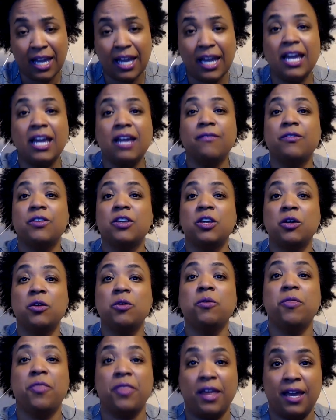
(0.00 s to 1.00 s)
if
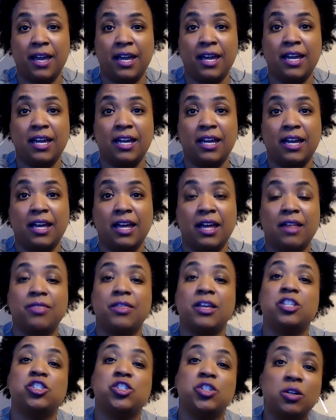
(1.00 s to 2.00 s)
you think
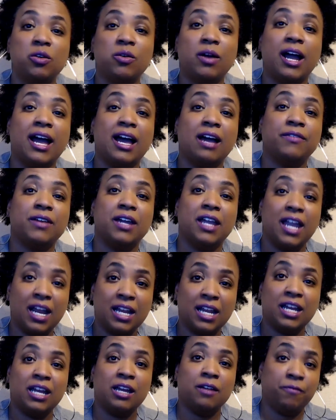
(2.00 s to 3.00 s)
that you don't have
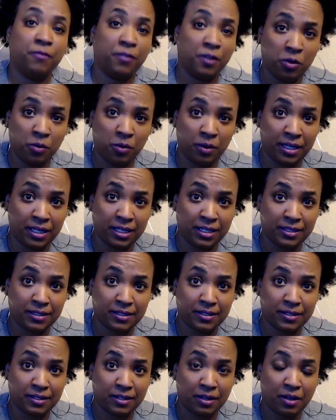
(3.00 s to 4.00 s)
any
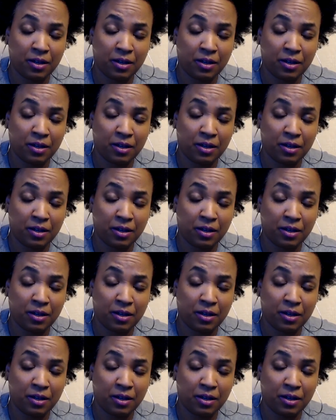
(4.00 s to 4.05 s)
influence